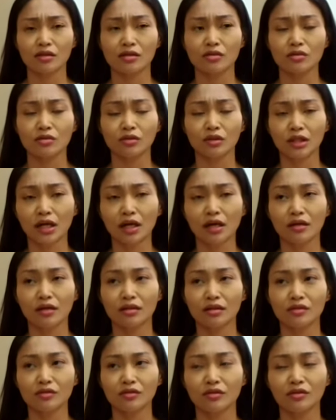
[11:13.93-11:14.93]
So, yeah.
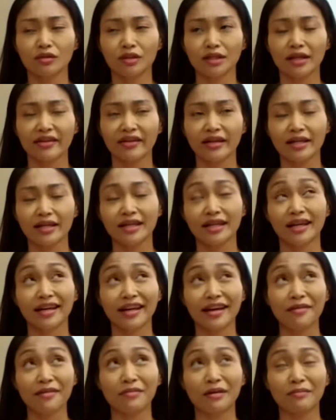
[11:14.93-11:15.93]
So here I
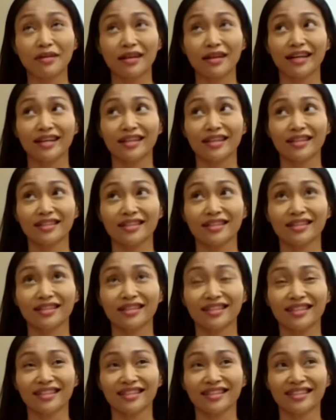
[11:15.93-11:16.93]
am. I'm like,
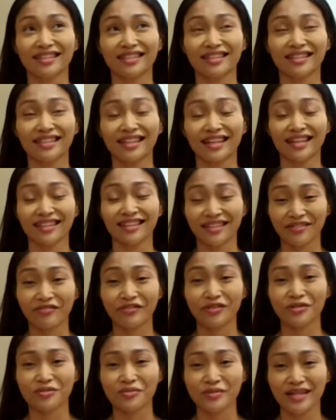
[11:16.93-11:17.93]

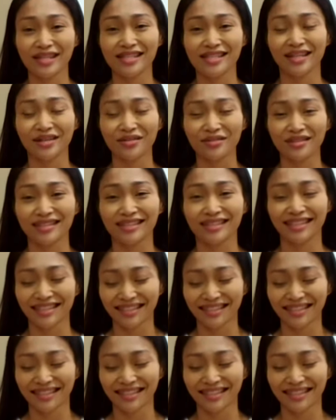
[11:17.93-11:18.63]
few weeks out.